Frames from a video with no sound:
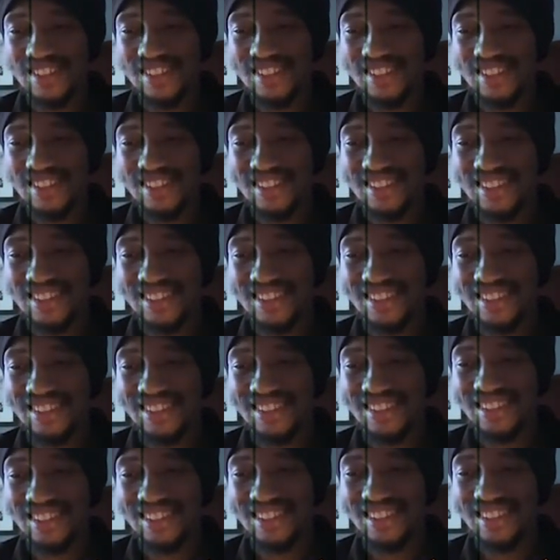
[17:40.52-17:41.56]

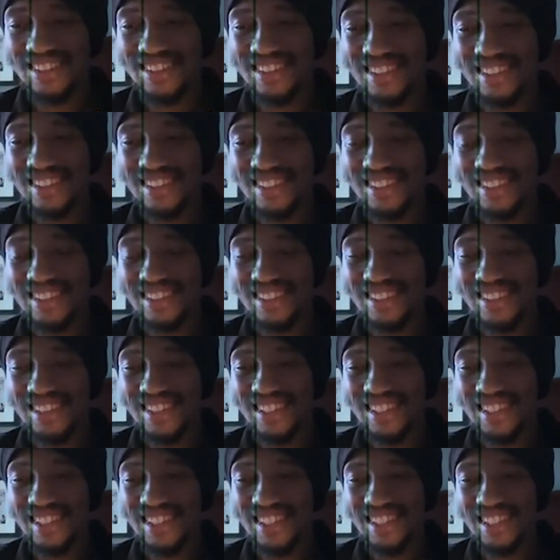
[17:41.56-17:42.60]

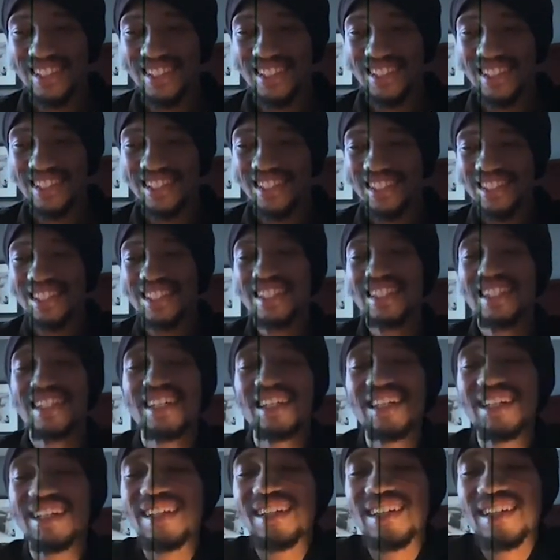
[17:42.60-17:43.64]

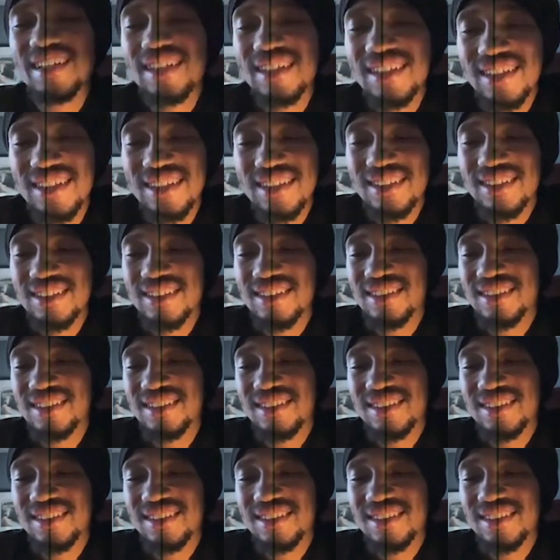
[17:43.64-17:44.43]
Nothing is said.